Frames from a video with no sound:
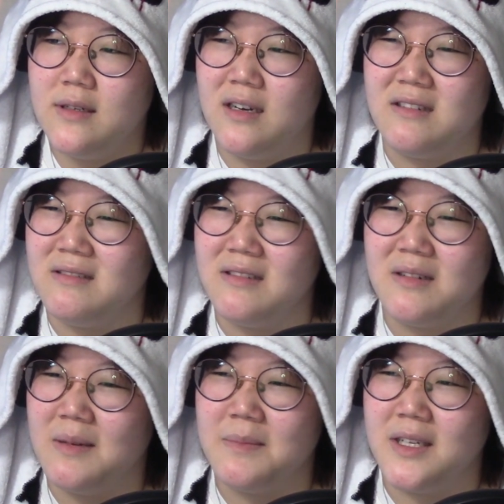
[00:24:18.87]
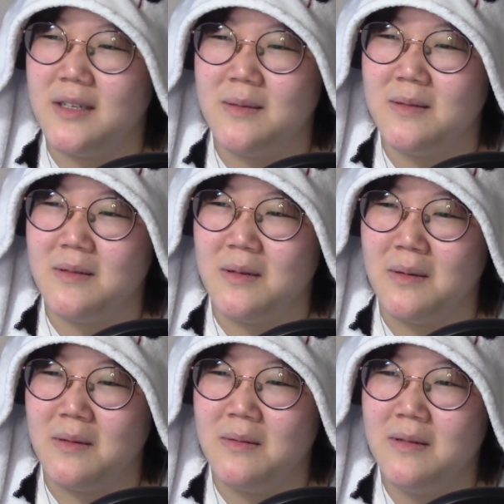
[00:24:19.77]
Oh no, I'm not.
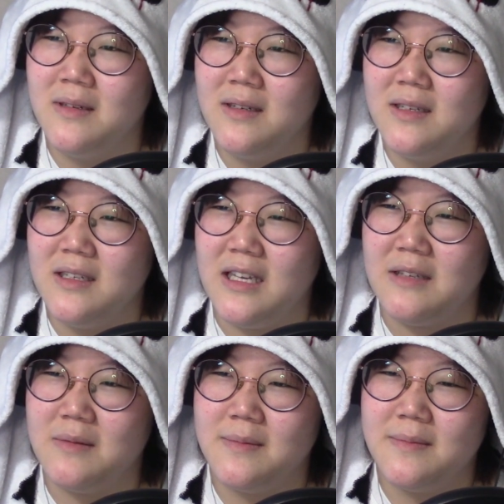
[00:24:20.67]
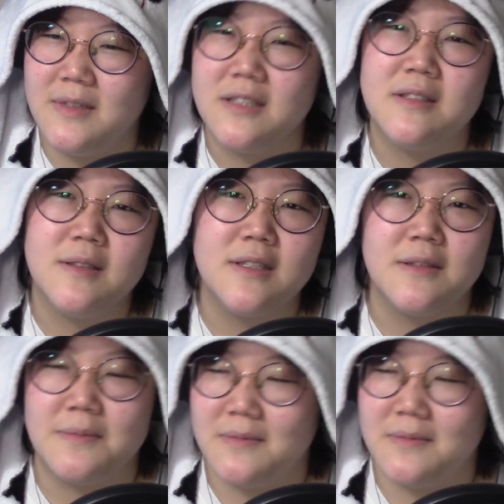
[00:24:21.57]
No, it it's. It,